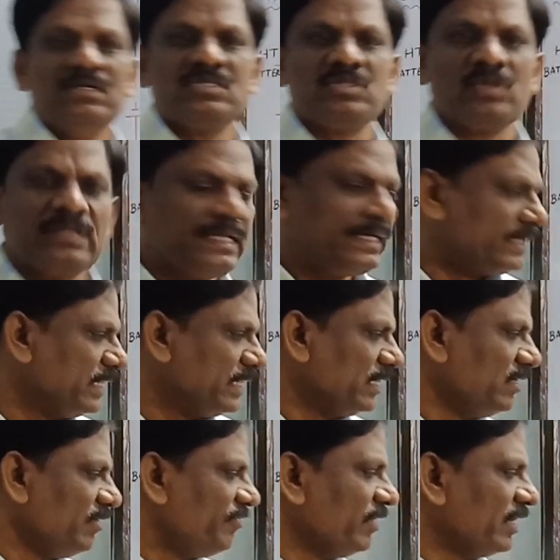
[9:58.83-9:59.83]
So that
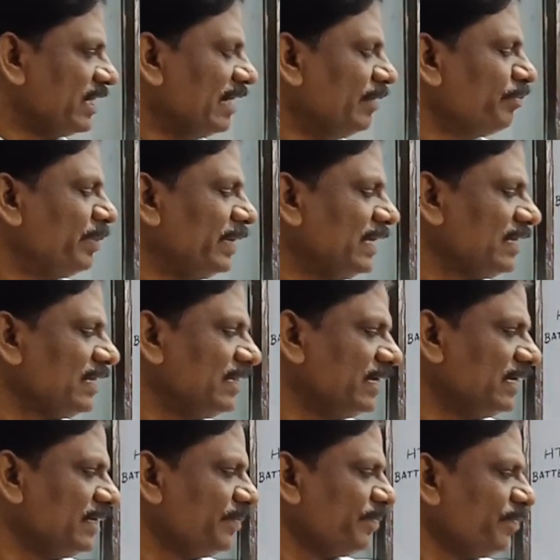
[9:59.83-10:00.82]
if you compare
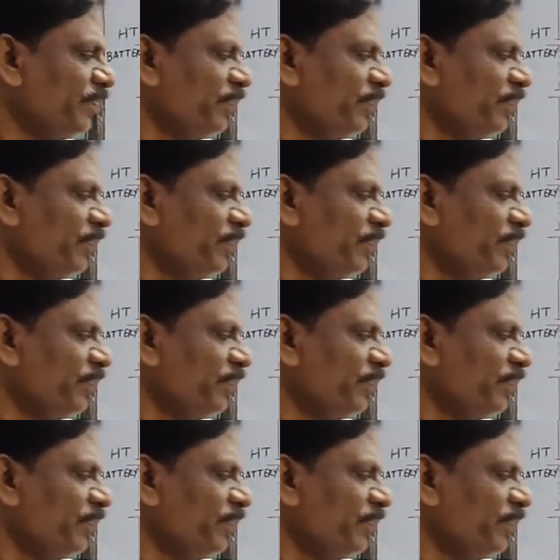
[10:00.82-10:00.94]
the